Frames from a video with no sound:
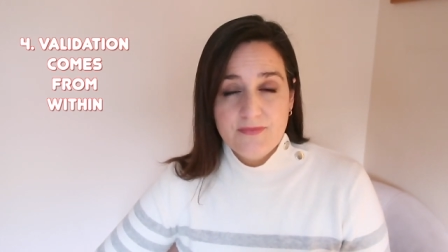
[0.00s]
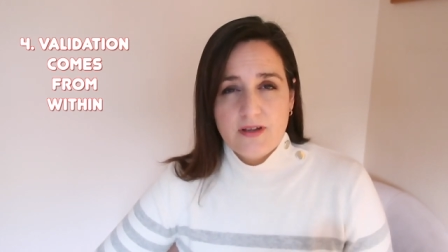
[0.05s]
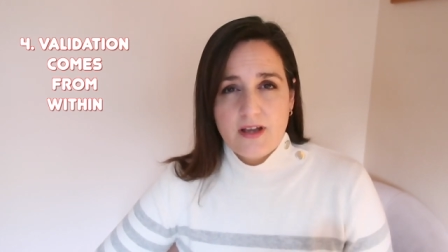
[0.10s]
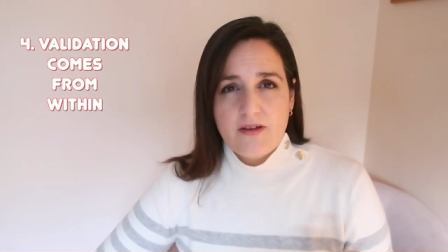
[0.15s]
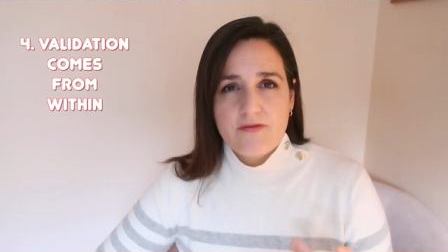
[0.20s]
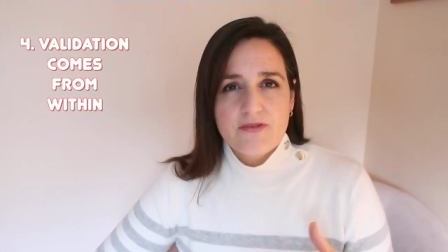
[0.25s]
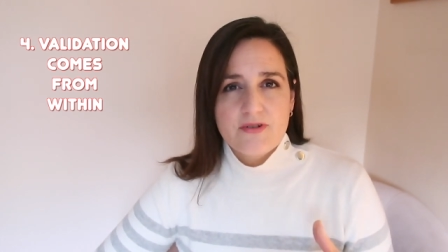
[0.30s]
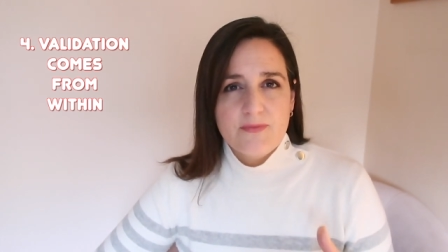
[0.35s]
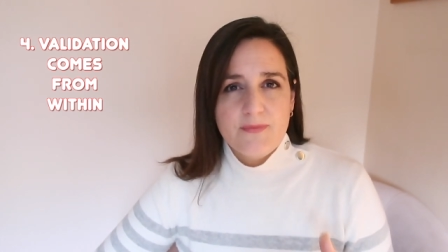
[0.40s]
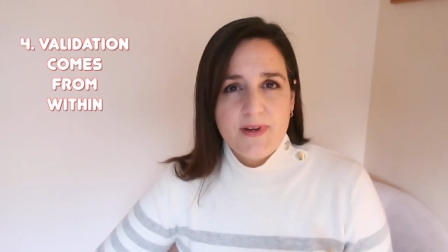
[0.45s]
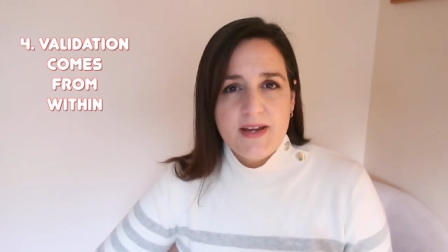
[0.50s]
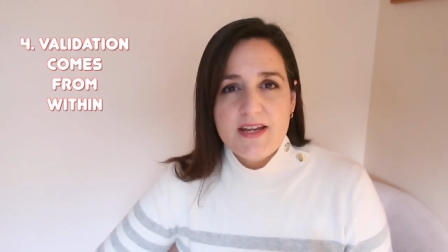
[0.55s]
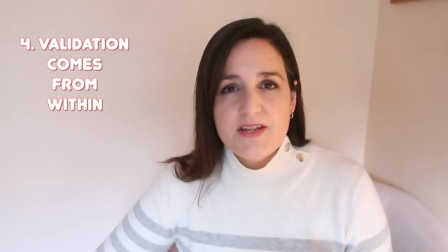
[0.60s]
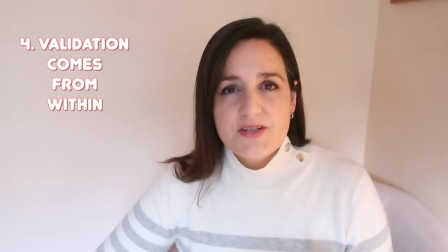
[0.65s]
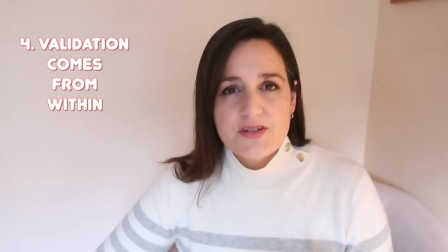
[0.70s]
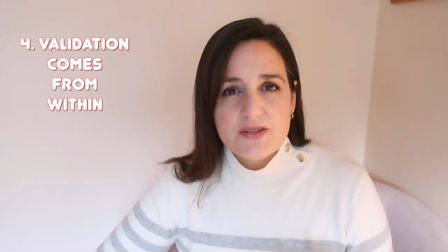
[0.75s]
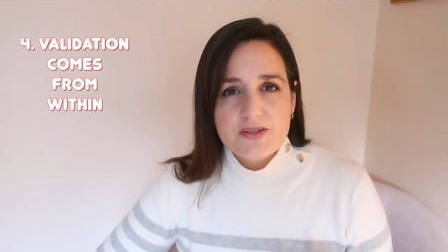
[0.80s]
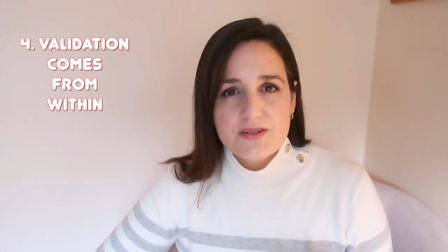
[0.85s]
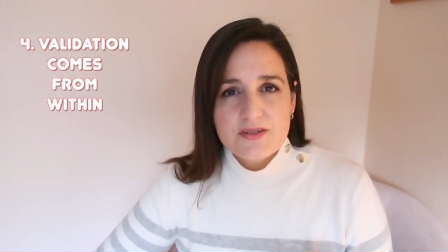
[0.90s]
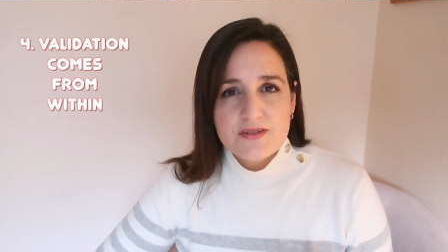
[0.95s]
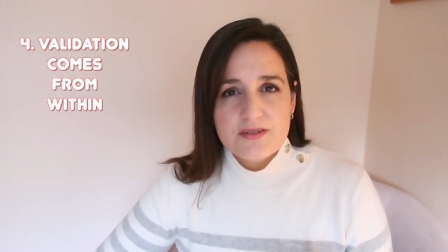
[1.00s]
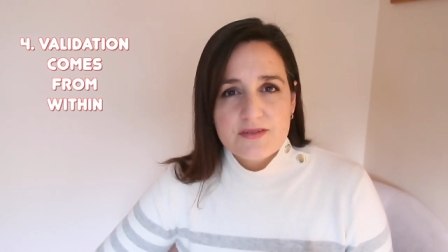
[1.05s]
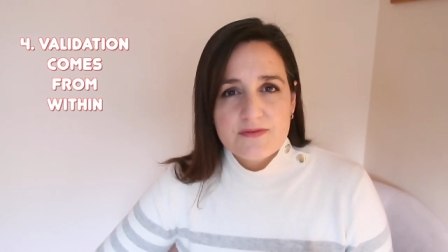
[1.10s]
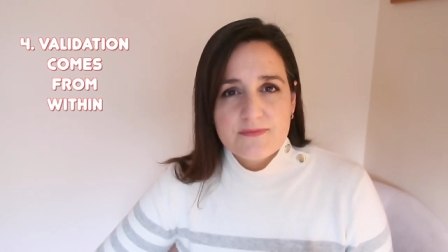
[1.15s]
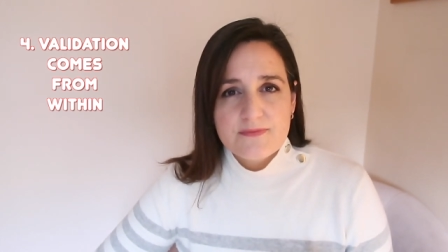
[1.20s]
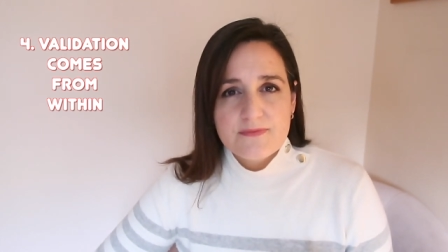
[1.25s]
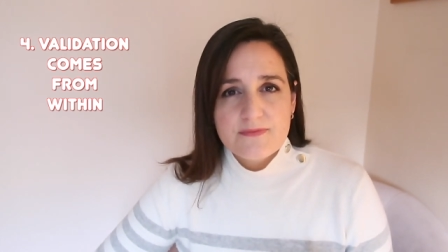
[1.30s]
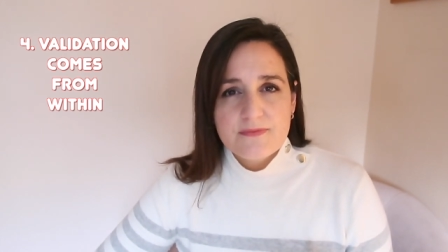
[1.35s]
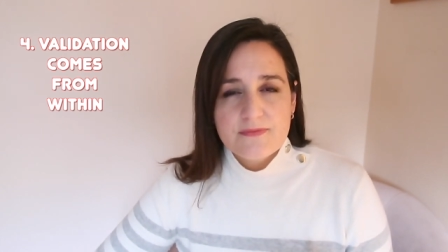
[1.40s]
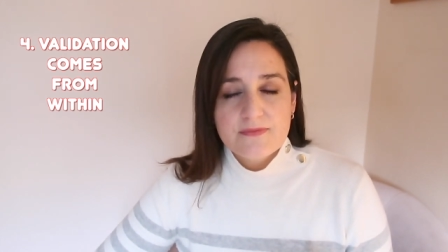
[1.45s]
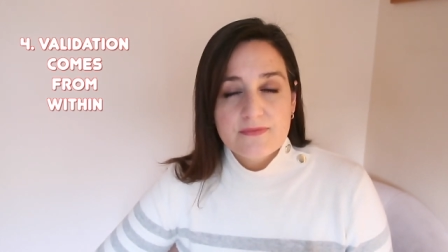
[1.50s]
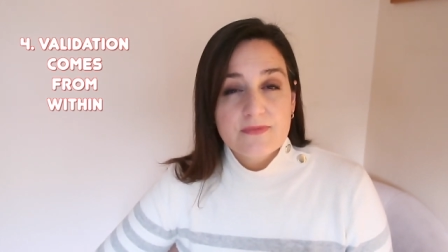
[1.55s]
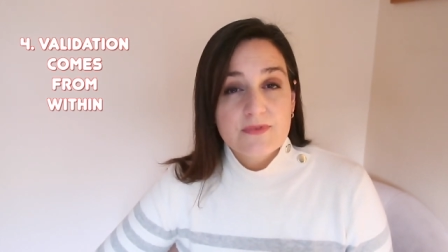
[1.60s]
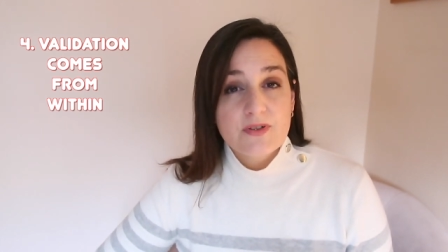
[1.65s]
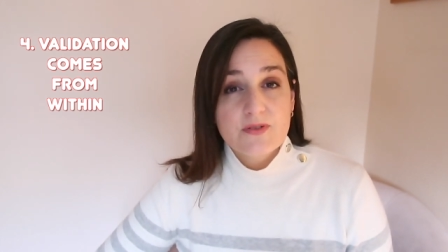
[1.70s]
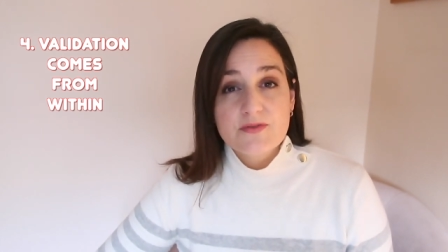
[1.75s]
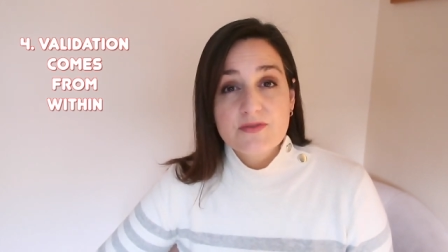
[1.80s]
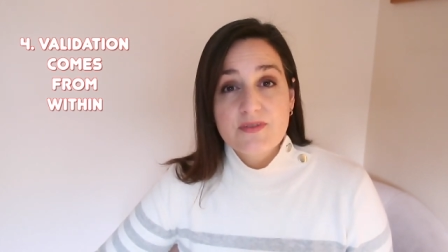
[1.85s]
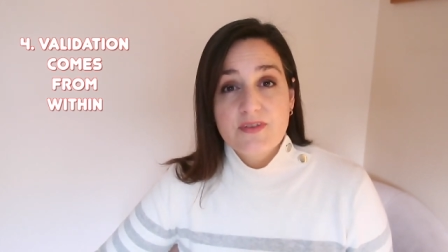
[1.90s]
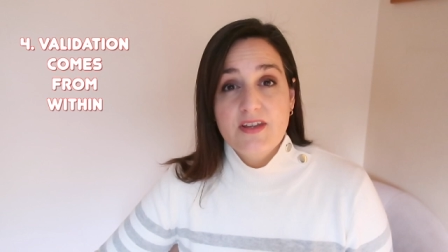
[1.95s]
Affirmations,
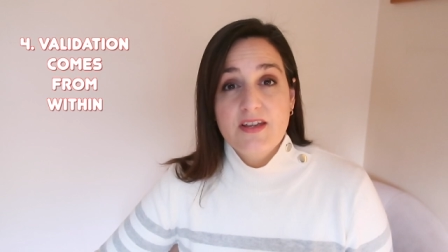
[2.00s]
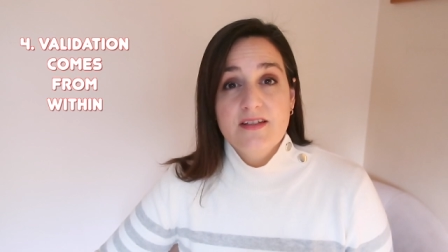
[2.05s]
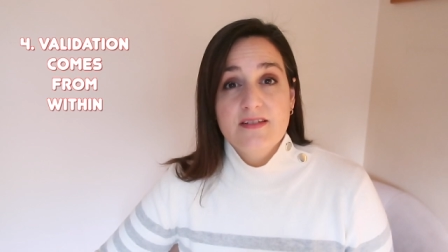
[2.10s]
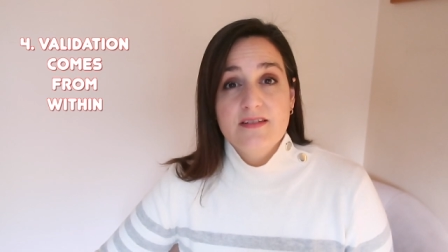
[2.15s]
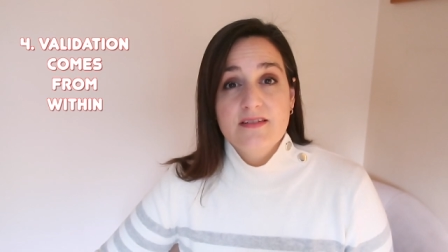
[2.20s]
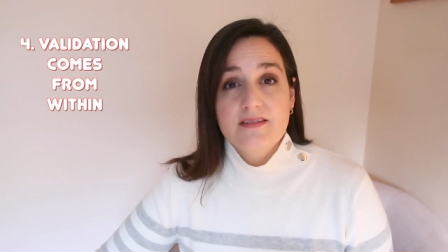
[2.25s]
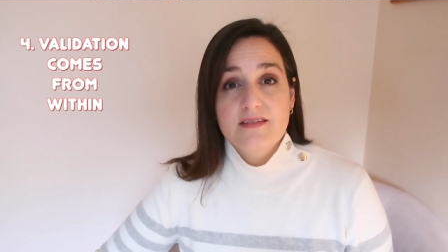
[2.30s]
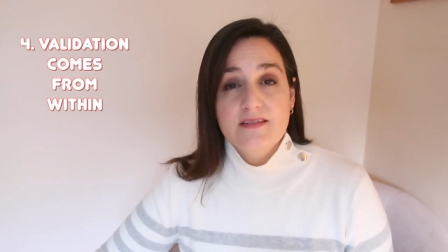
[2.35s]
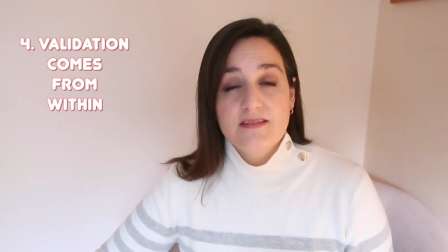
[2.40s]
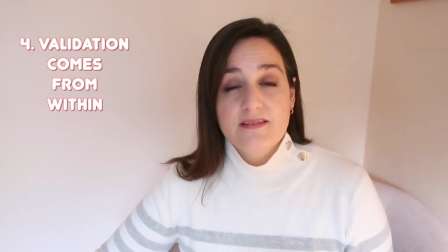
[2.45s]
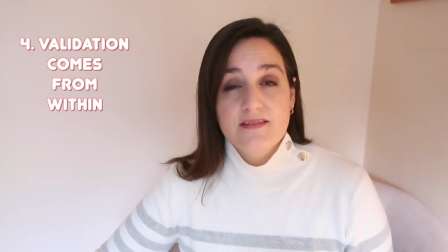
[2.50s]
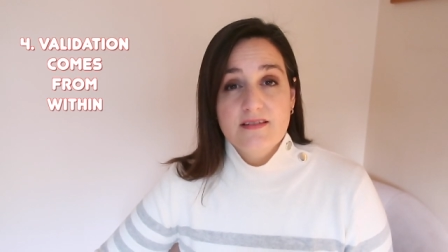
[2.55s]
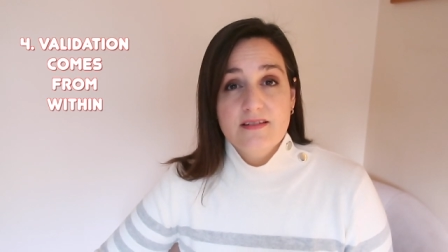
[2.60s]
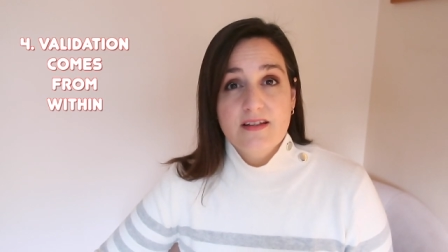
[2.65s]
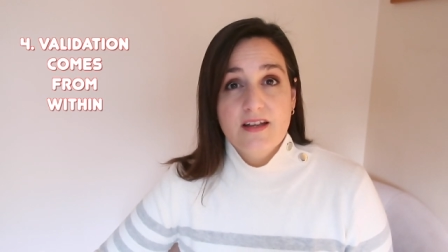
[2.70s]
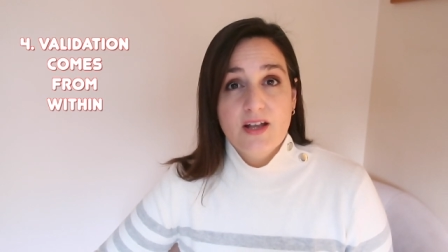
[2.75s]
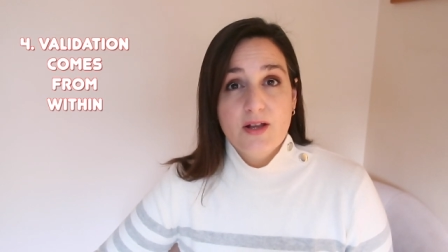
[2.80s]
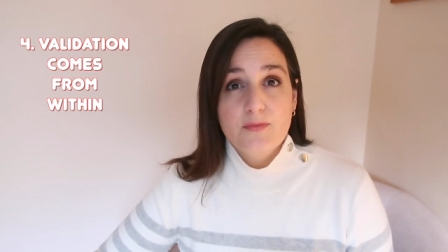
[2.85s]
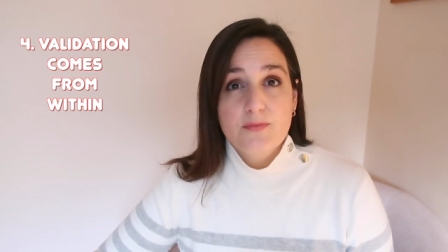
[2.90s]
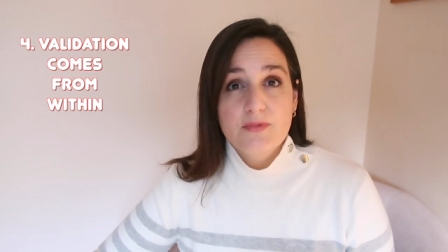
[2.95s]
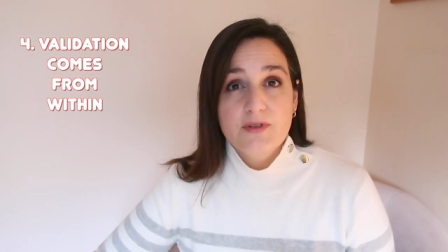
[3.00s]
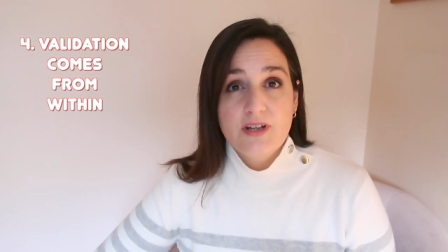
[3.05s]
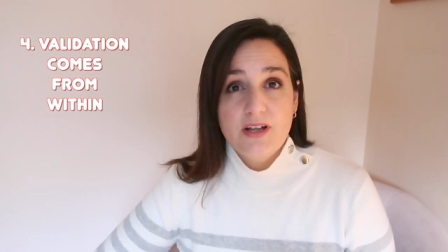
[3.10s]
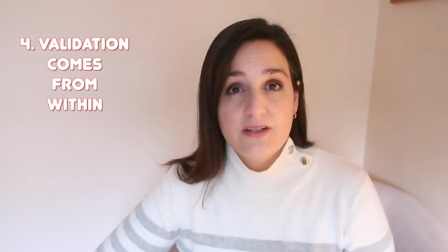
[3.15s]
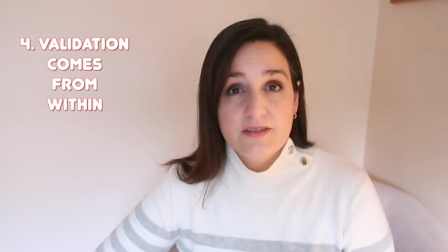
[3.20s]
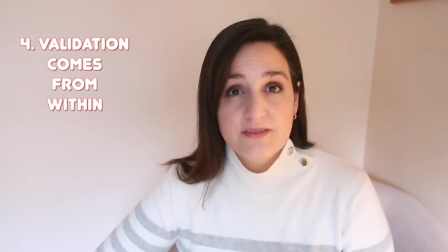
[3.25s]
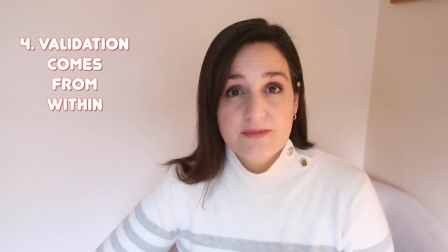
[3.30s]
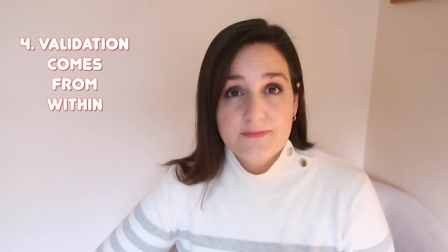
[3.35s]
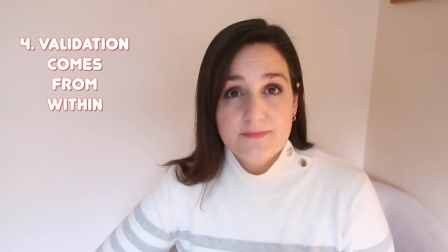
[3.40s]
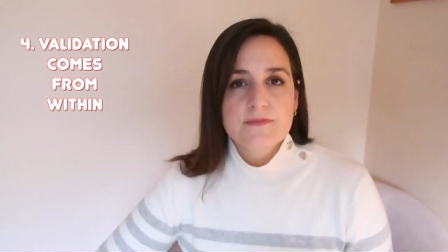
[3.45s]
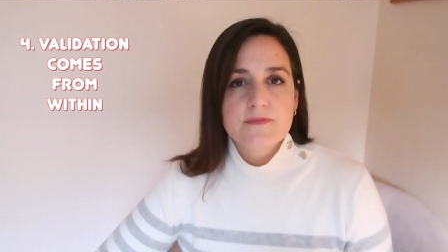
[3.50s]
those things help a lot.